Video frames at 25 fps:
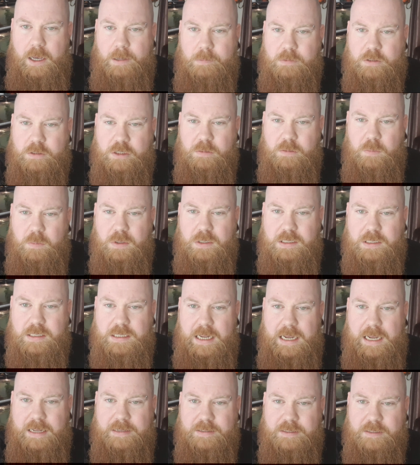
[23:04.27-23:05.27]
Someone
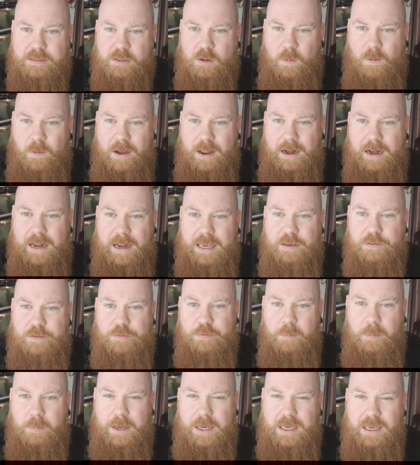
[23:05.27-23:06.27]
says, it's quite late
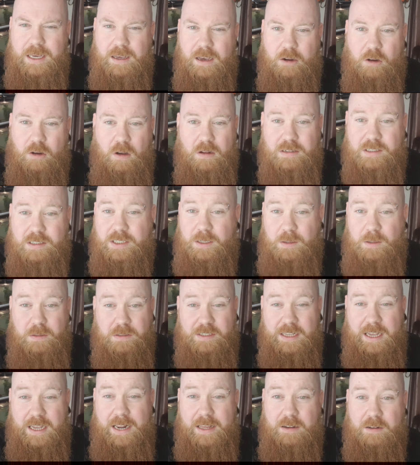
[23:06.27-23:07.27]
for me. I can't see who
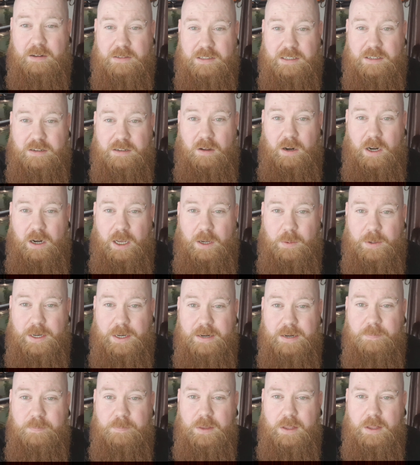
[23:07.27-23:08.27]
said it because it's not
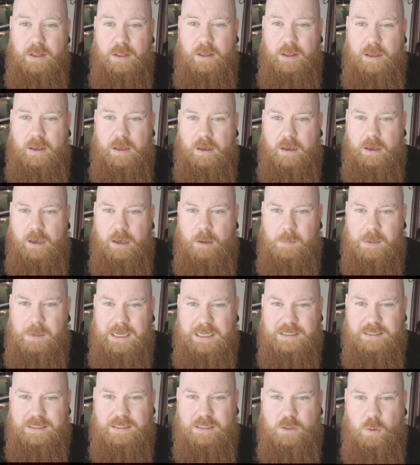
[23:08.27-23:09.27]
loading.
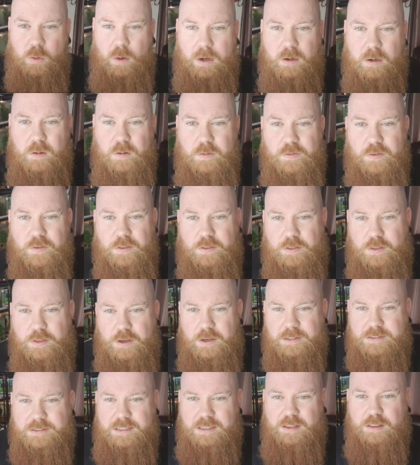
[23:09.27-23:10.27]
It's
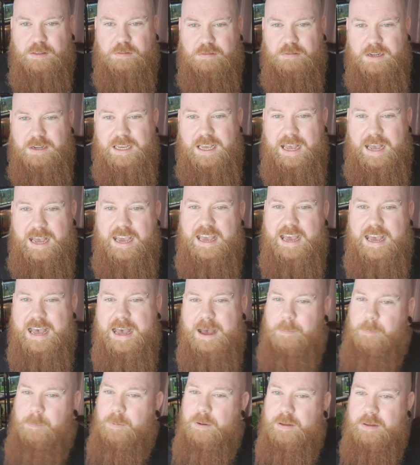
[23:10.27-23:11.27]
12:33
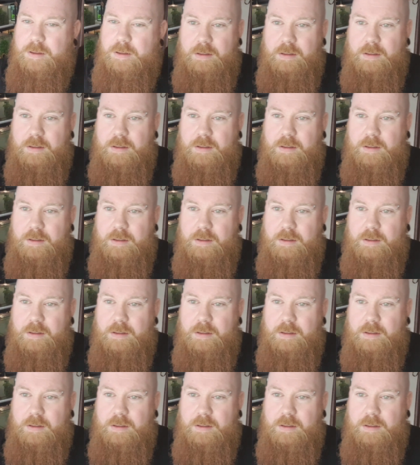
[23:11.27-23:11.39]
a.m.